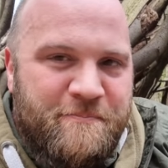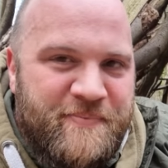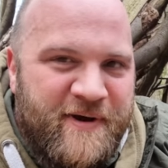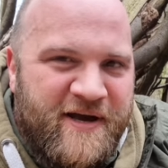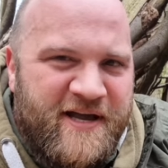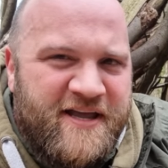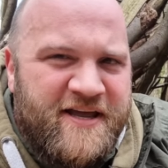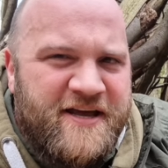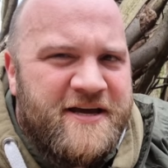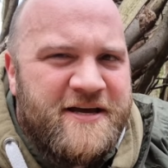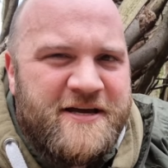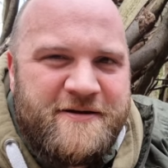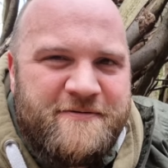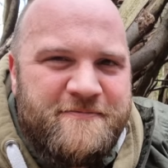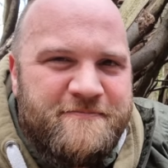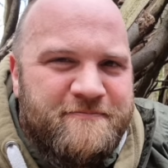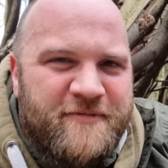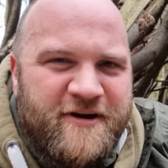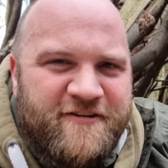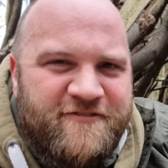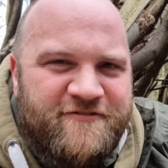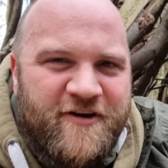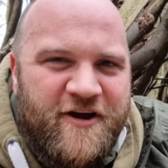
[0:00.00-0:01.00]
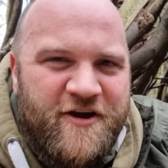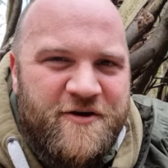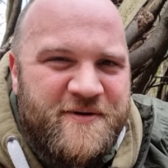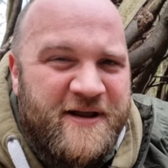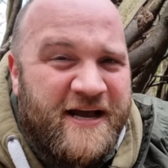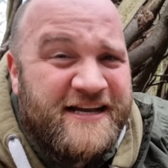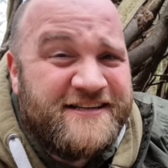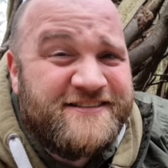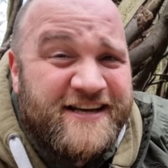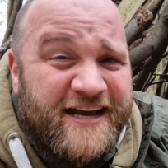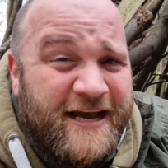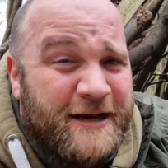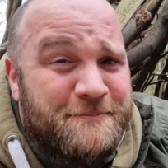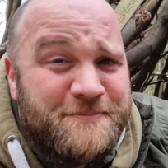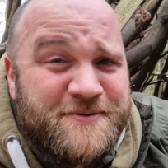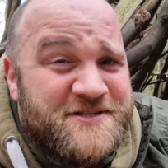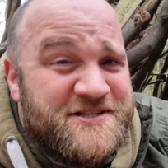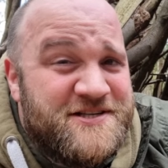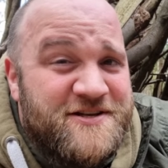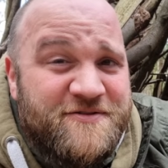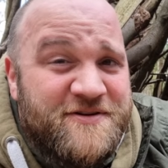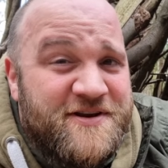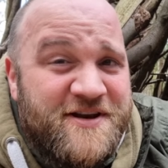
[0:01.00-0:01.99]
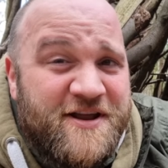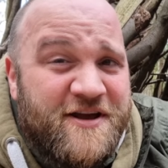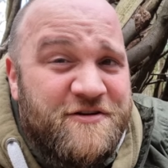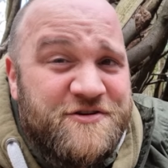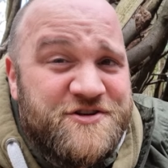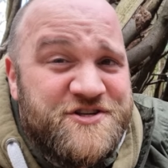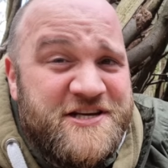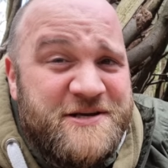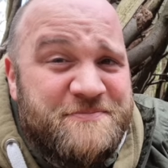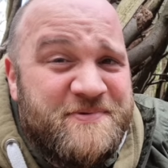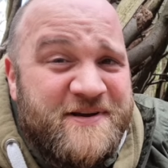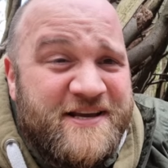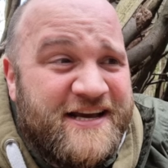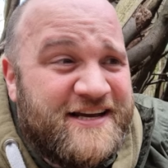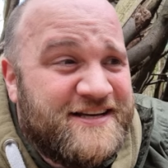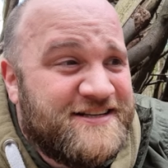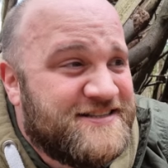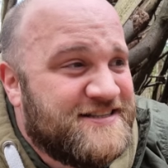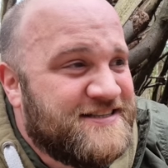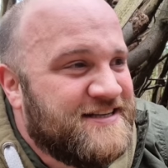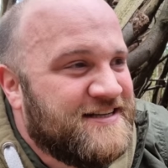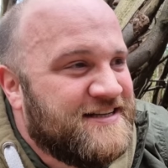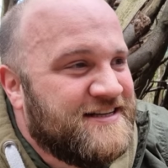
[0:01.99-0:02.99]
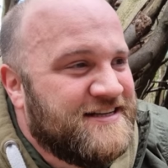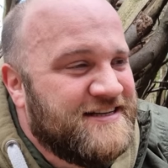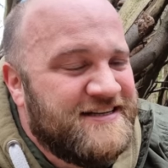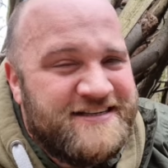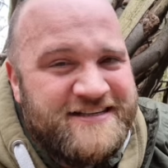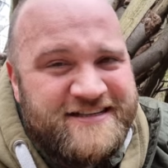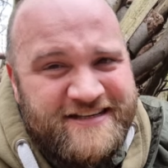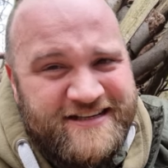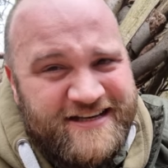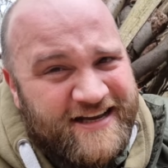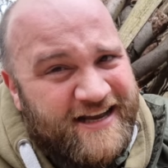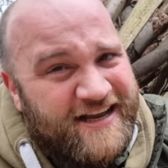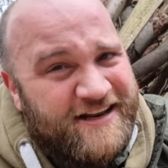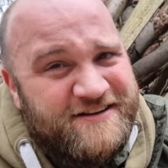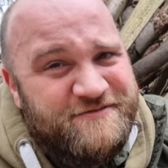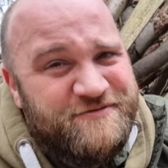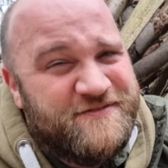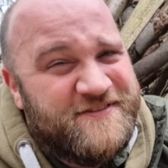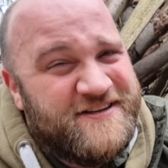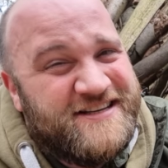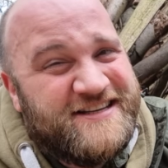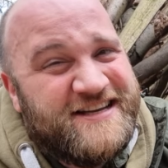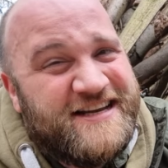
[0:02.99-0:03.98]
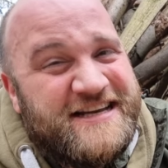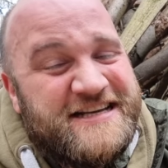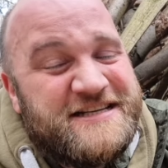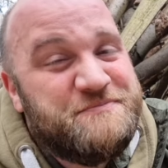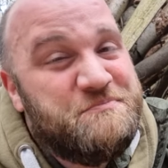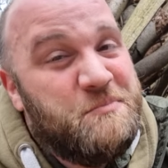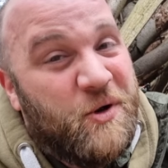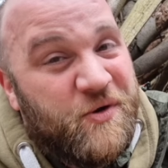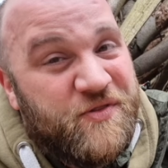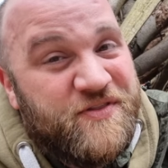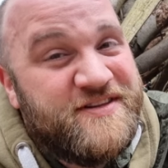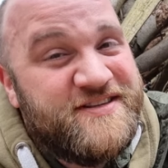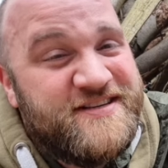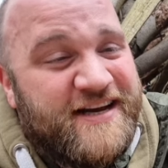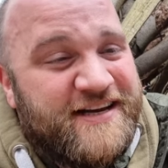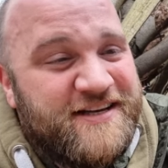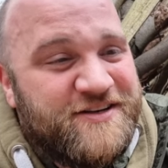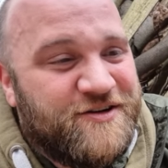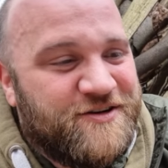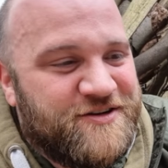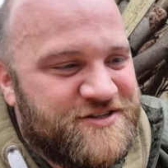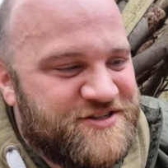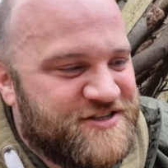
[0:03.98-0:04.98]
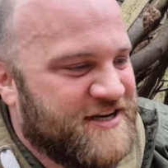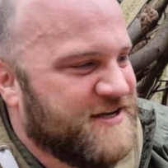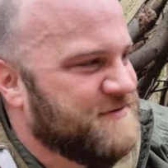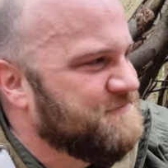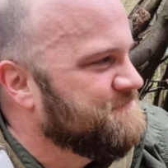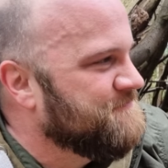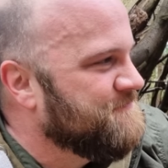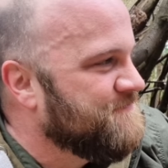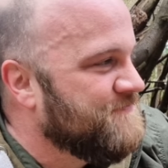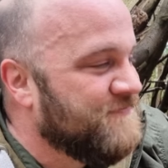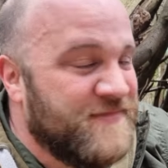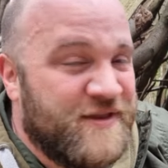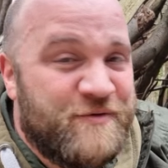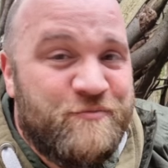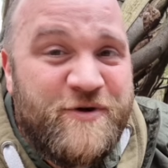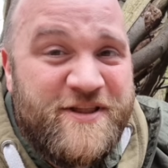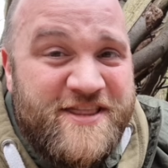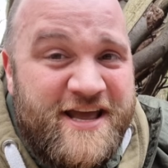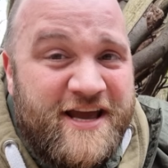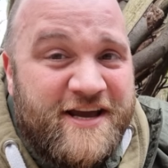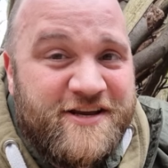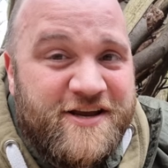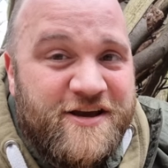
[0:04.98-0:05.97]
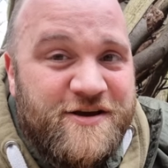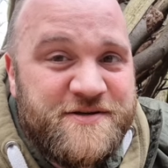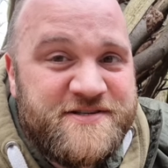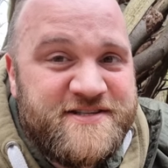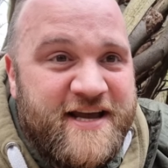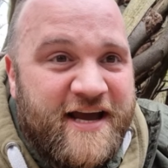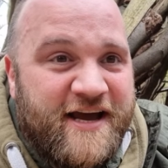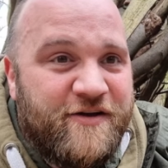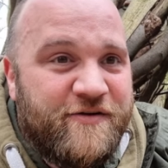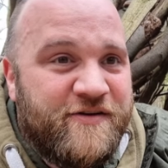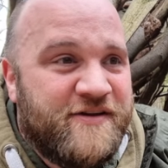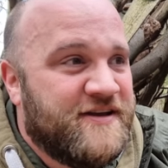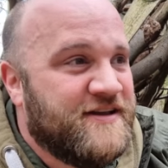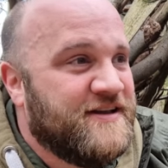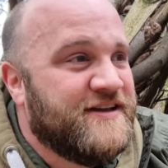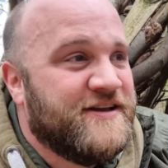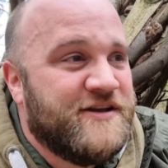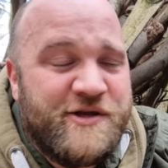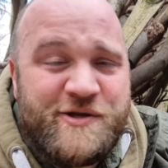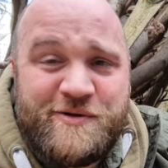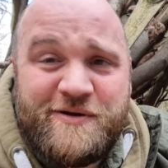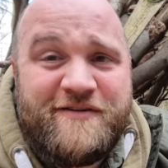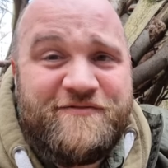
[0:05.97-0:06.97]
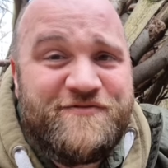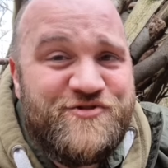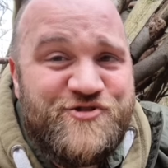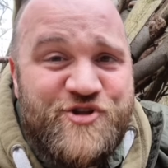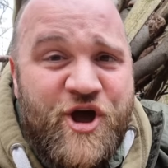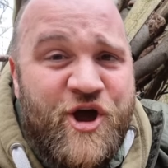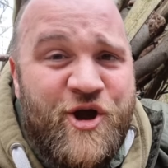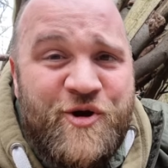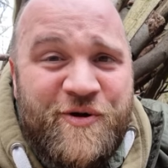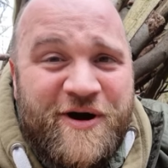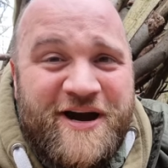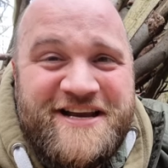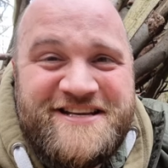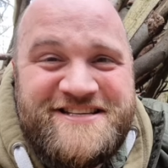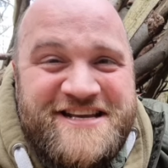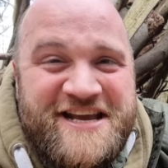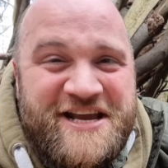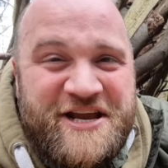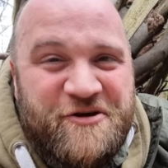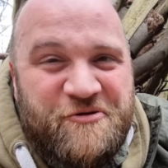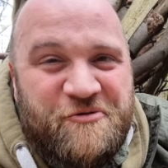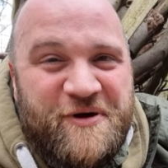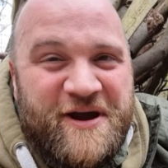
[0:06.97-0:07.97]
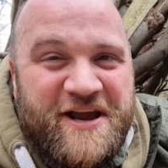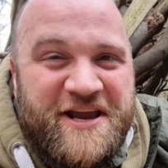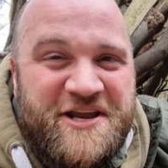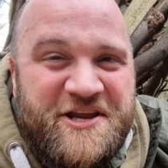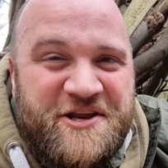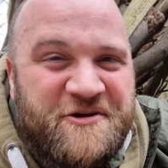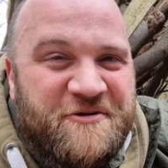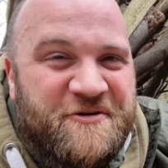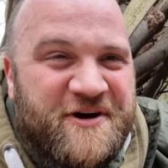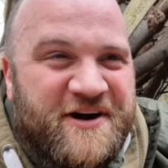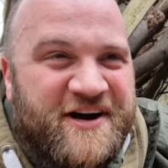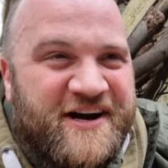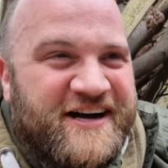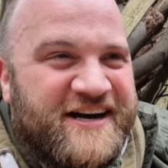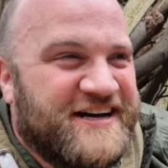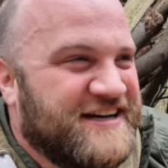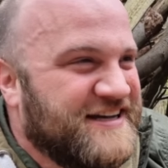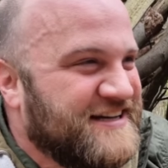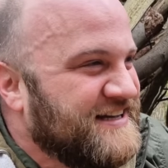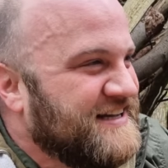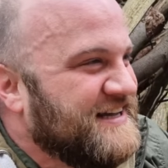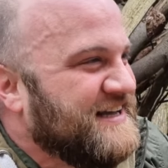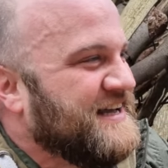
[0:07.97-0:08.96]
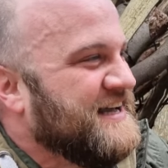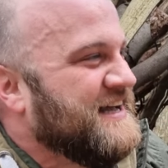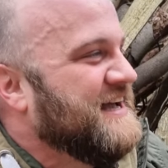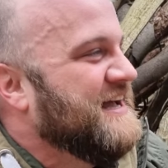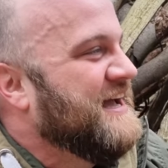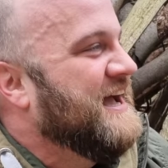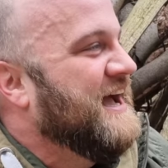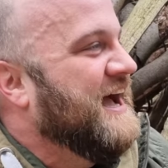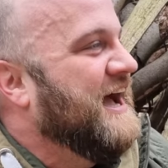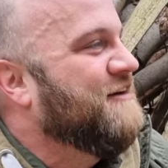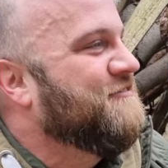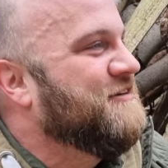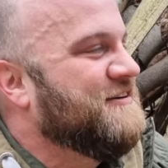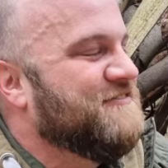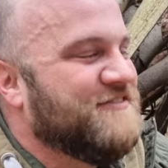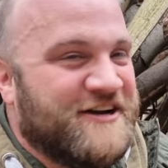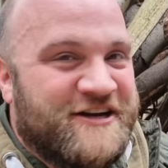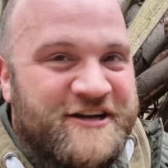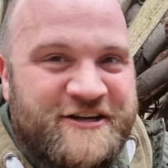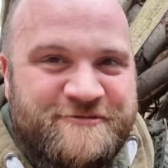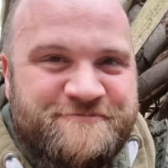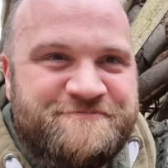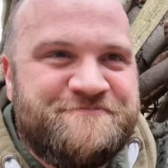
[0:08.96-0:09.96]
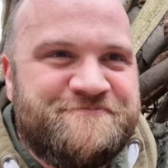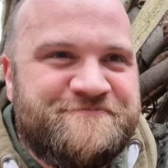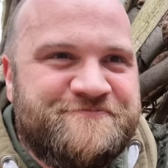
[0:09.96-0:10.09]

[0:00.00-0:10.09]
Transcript: But my phone has absolutely no GPS, and with today's modern technology, when that goes down, you have no idea where you are. However,